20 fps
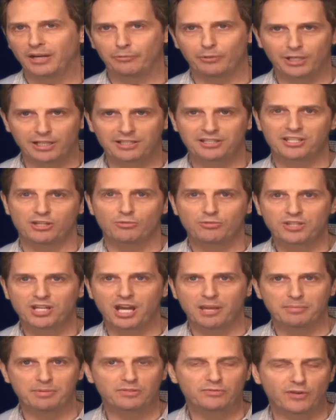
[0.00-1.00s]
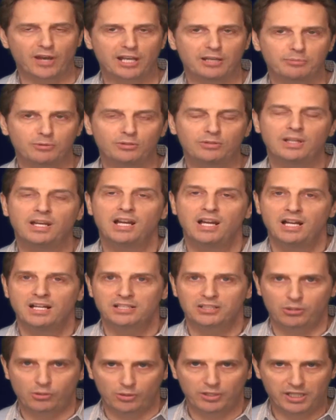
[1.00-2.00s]
I realize your time is valuable,
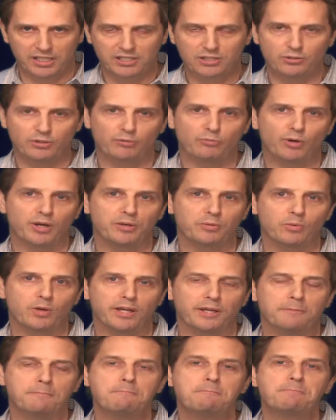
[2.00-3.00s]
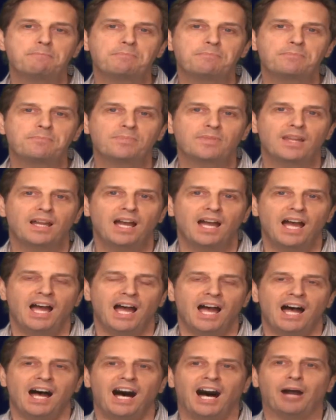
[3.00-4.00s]
so I'll get to it right away.
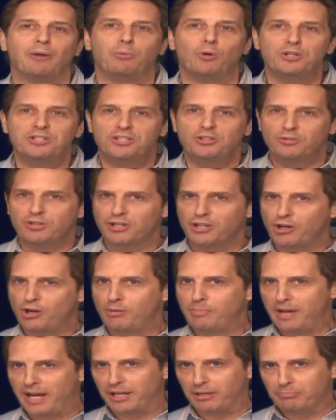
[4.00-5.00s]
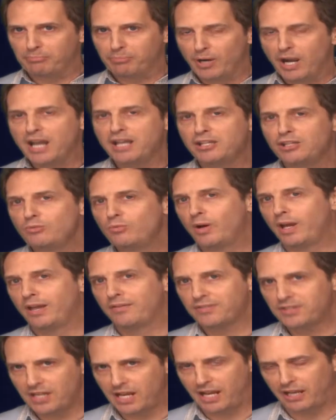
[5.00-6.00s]
I want you to know about a brand new way
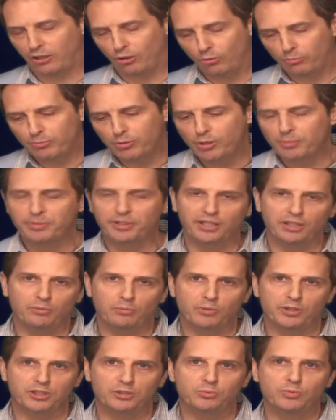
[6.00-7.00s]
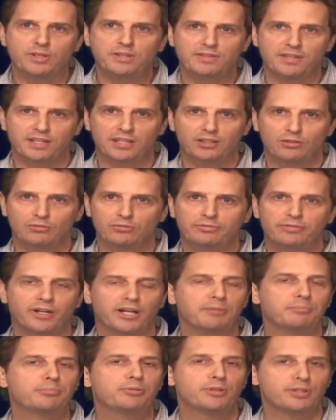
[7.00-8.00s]
of selling your property, which we think you'll
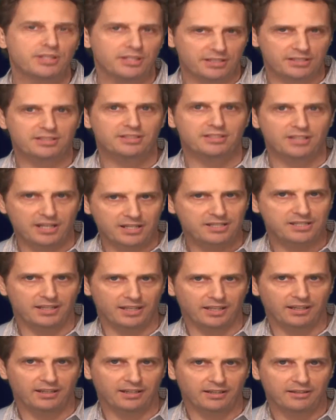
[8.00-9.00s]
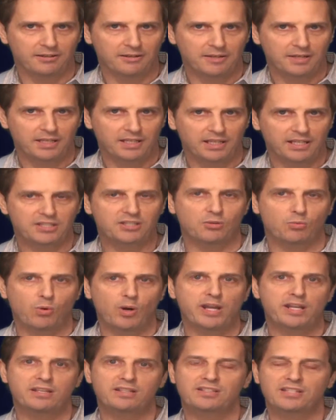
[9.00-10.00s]
find pretty exciting. It's a
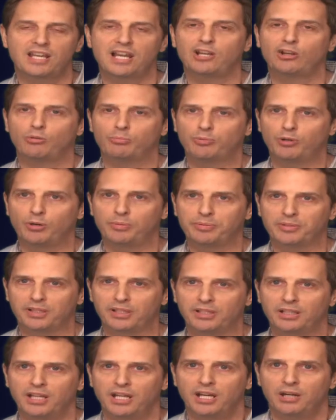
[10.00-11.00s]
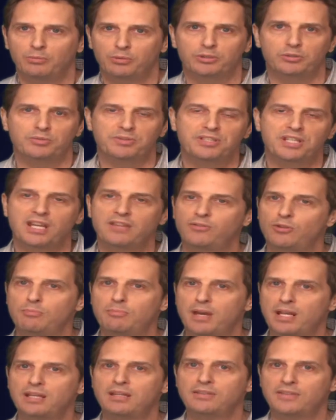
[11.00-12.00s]
way to sell your property, which will save
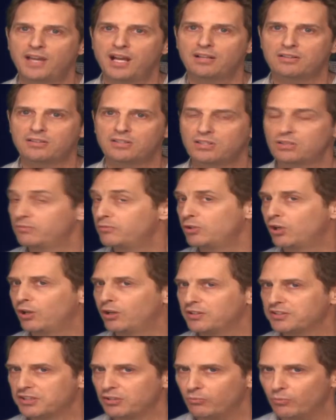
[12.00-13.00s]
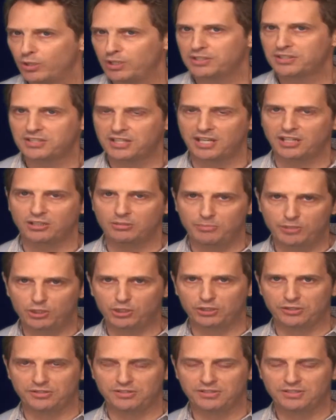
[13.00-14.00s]
you many thousands of dollars in real estate
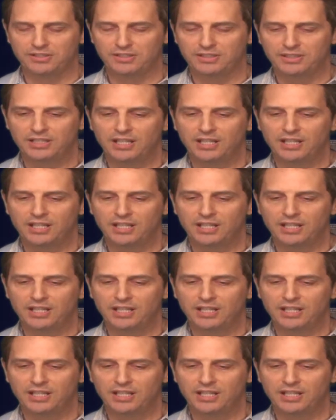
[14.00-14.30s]
commissions,